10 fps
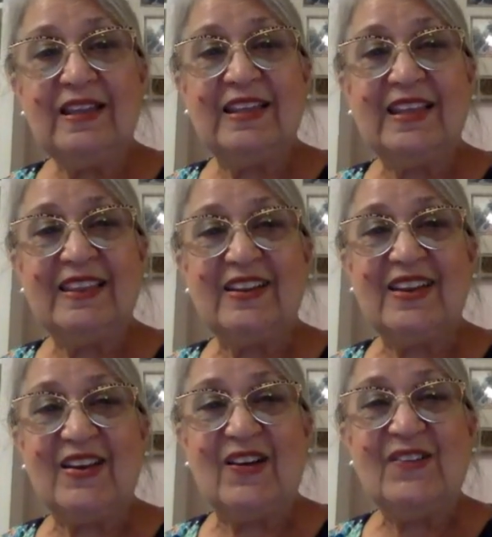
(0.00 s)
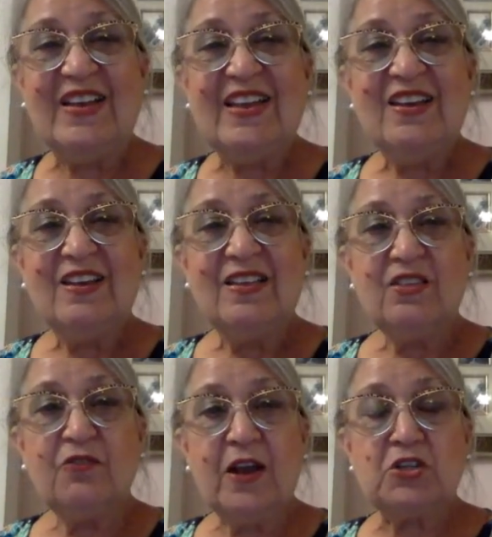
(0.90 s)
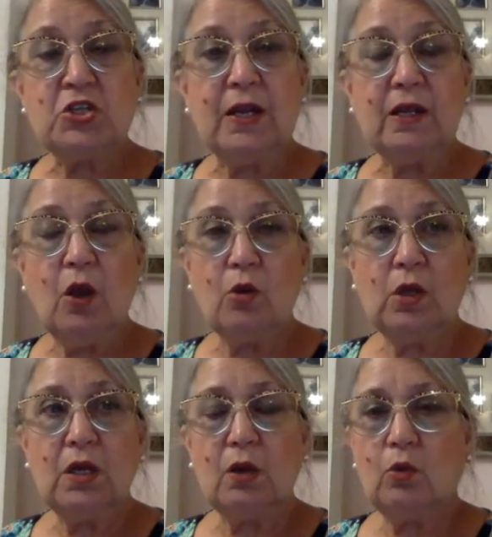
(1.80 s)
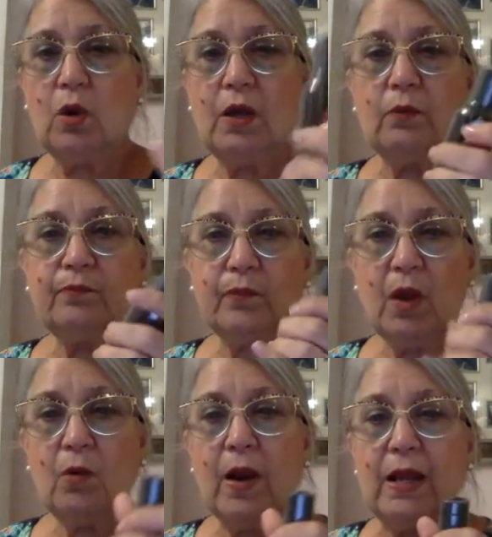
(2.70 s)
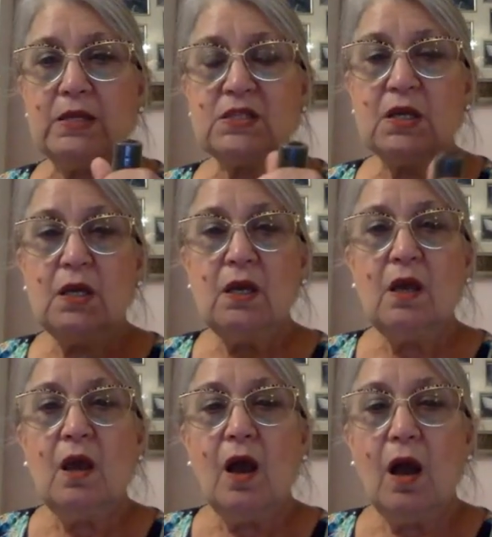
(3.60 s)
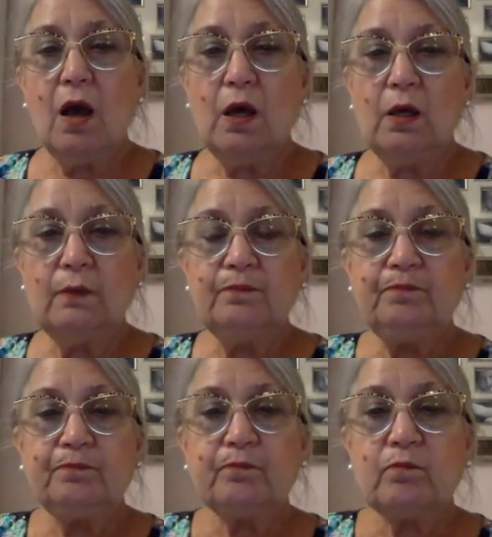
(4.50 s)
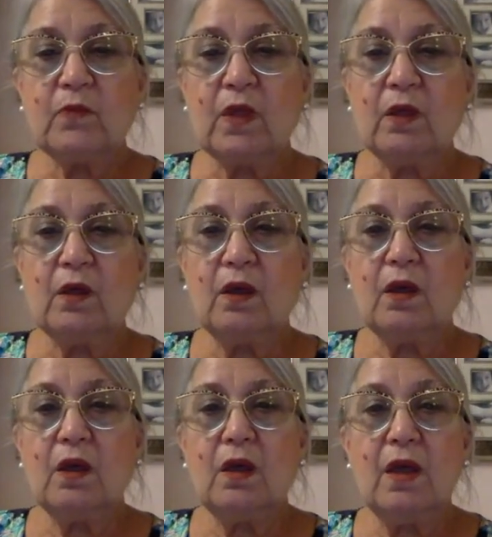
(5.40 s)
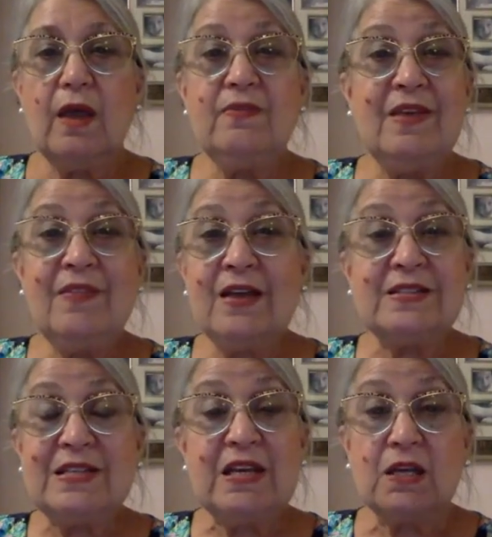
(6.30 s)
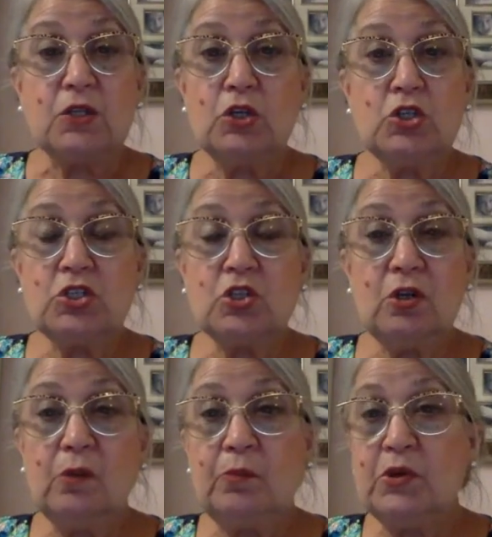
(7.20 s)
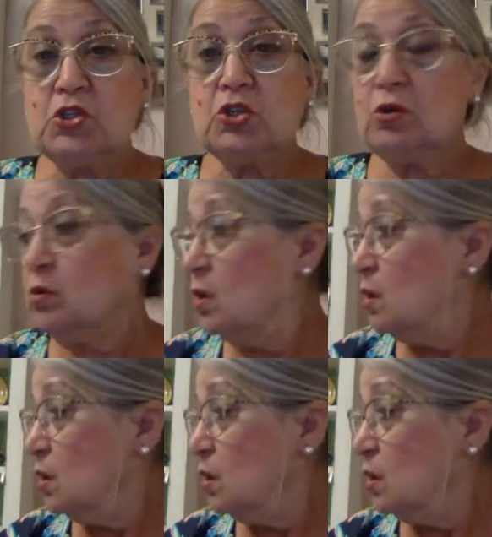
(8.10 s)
There you go, the fractionated coconut oil. All right. Um, and then that's it. You're just going to put your